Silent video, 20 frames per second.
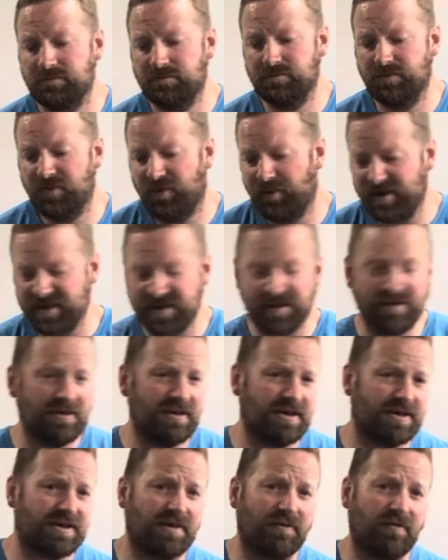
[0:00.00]
The rest of the
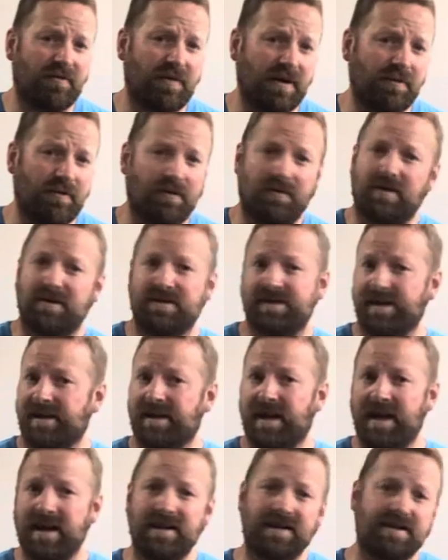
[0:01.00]
list I'm fine with, because like
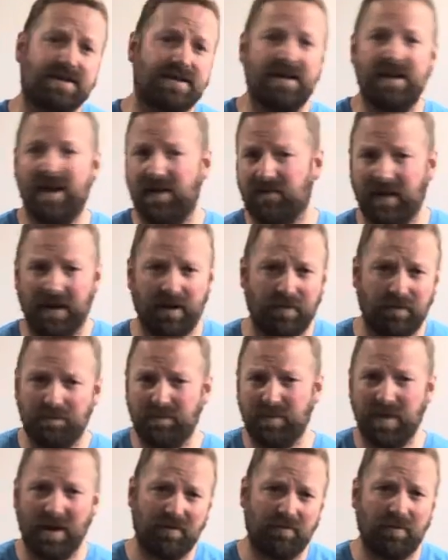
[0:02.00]
90s did have like a
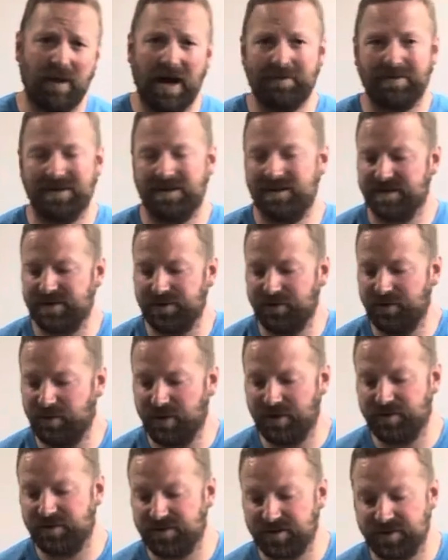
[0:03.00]
bit of poppiness to it, but
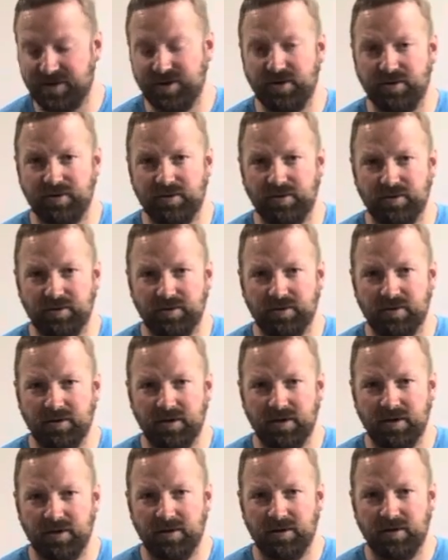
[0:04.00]
it was still
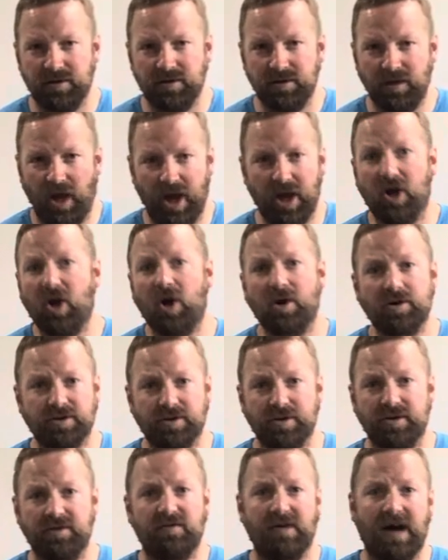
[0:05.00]
a
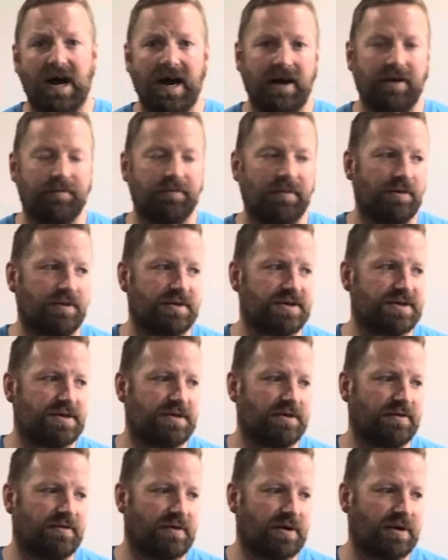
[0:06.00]
country vibe. It was
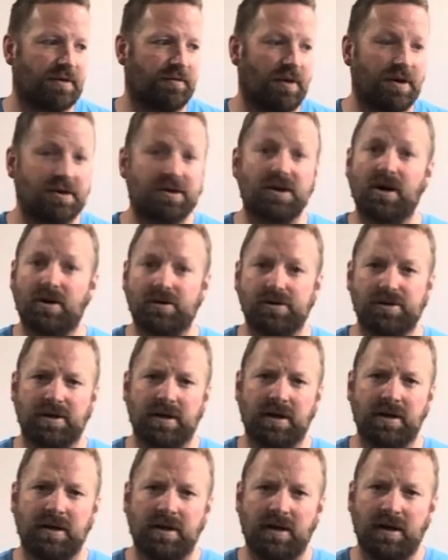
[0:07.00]
still very much
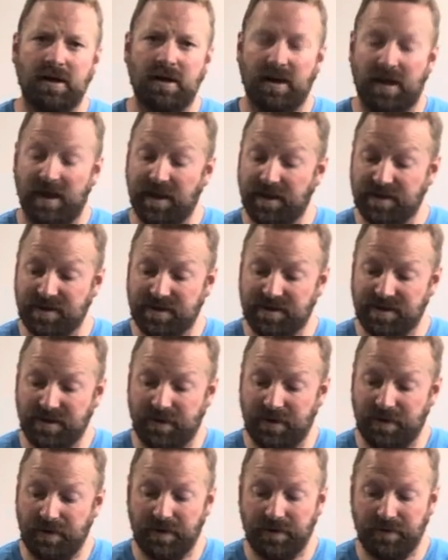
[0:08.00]
country. And
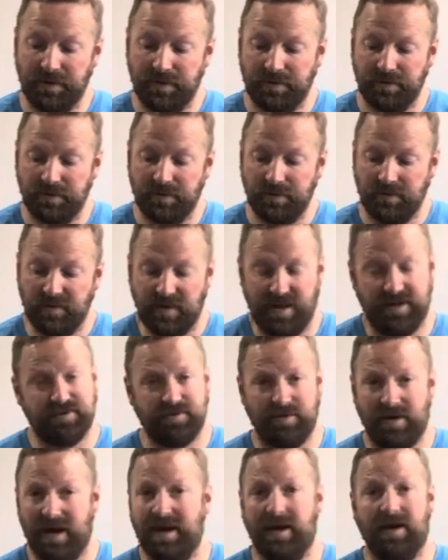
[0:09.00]
so
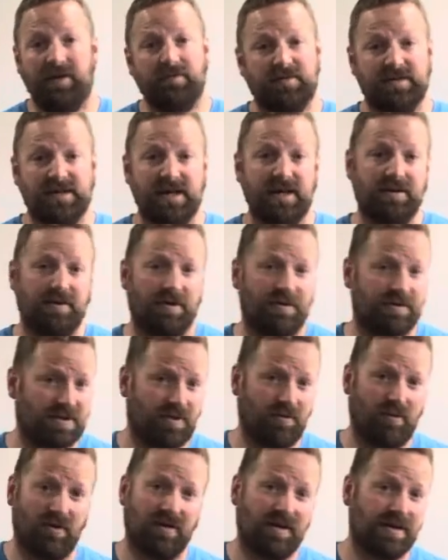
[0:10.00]
That's why I've said,
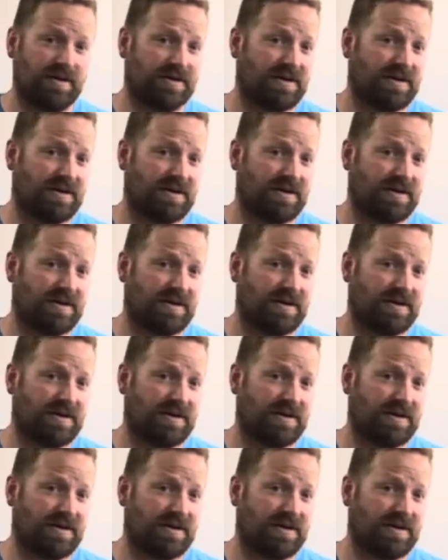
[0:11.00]
some of these